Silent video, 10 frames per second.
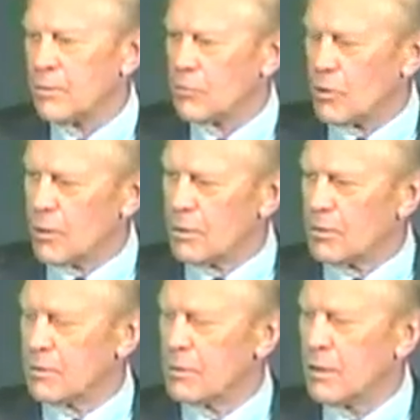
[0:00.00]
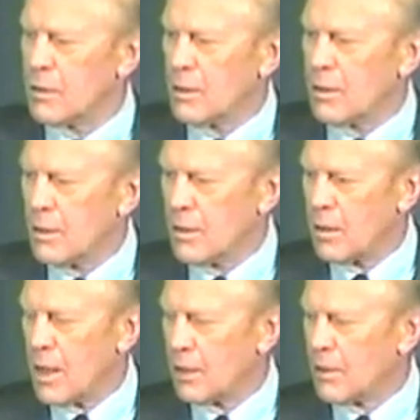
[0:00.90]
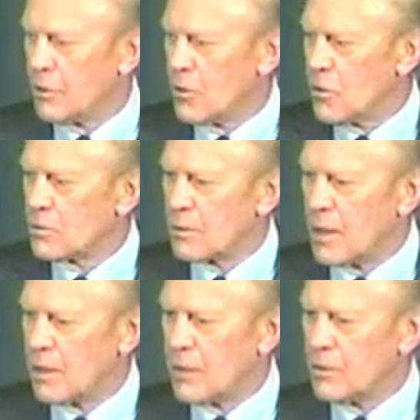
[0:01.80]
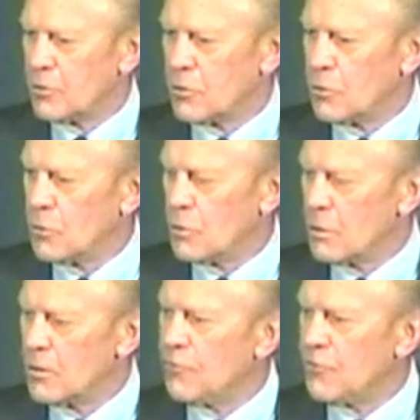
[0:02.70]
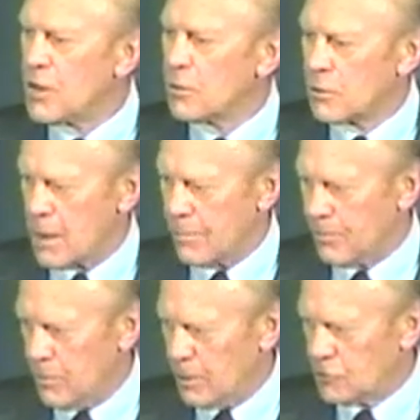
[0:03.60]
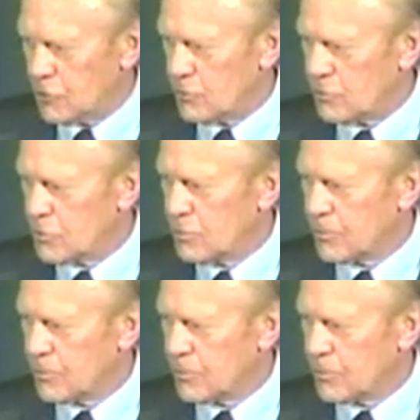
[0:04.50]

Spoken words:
Well, Ollie North got into the field operations.